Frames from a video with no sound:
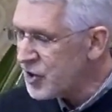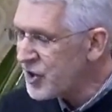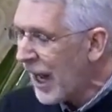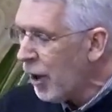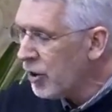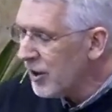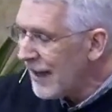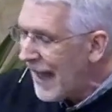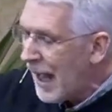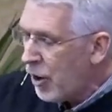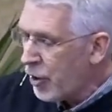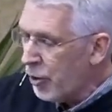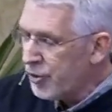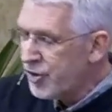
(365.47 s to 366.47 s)
Shout
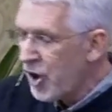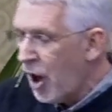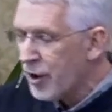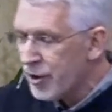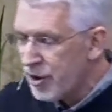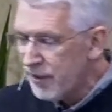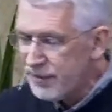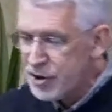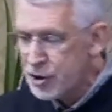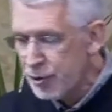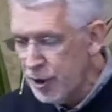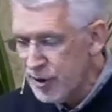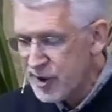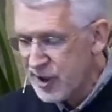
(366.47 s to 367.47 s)
aloud, O daughter of
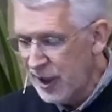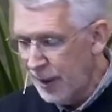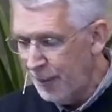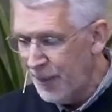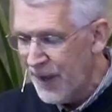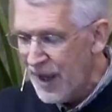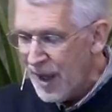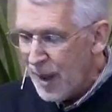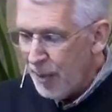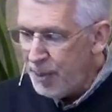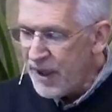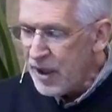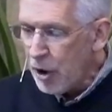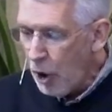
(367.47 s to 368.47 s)
Jerusalem.
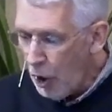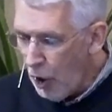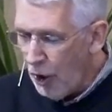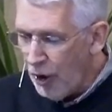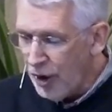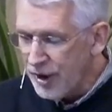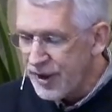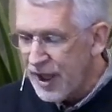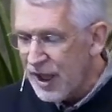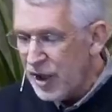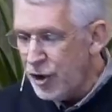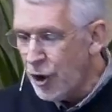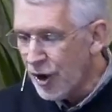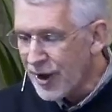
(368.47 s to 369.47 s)
Behold,
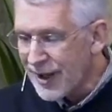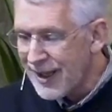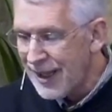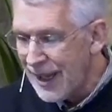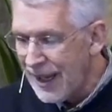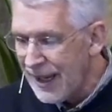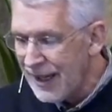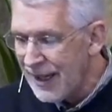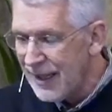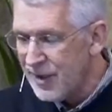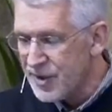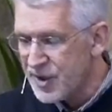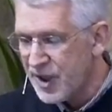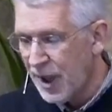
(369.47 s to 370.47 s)
your king
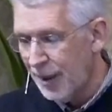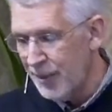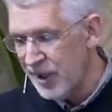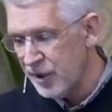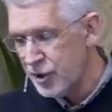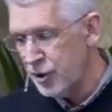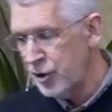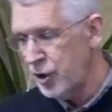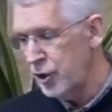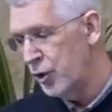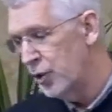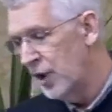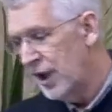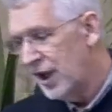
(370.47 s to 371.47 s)
is coming to
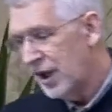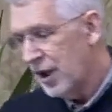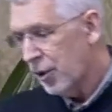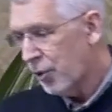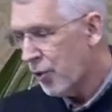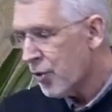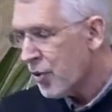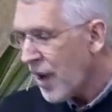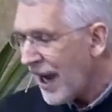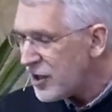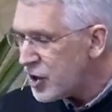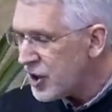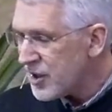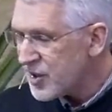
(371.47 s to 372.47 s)
you.
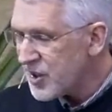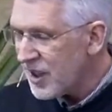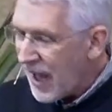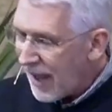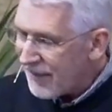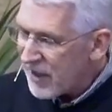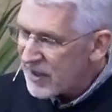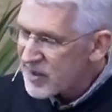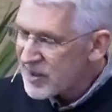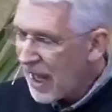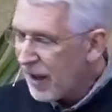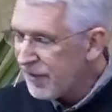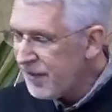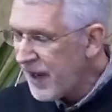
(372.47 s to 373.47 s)
Righteous and having
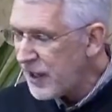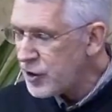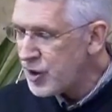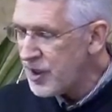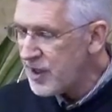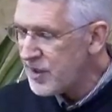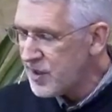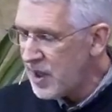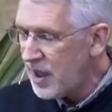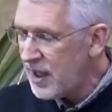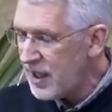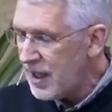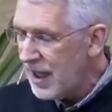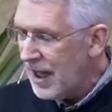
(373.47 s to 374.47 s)
salvation is
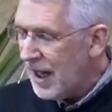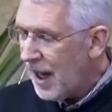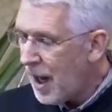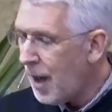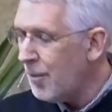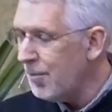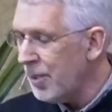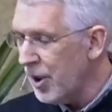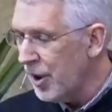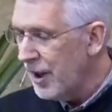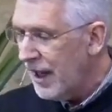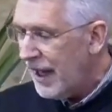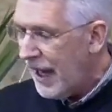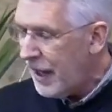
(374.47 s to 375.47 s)
he,
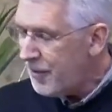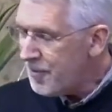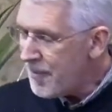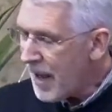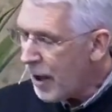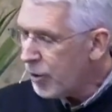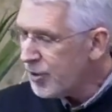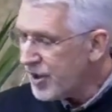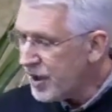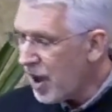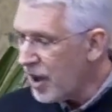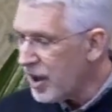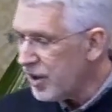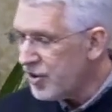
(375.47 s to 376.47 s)
humble and mounted
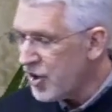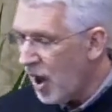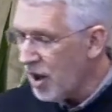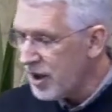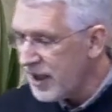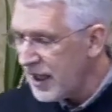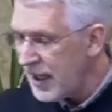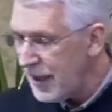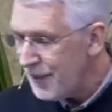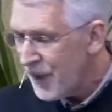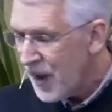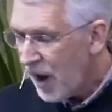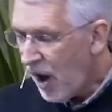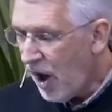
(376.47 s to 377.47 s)
on a donkey,
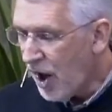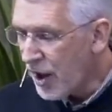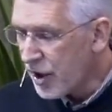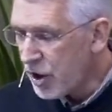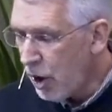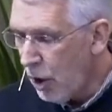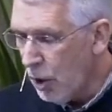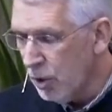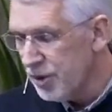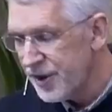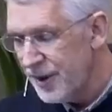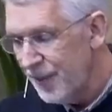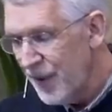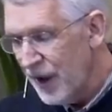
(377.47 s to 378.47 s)
on a
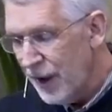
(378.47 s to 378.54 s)
colt,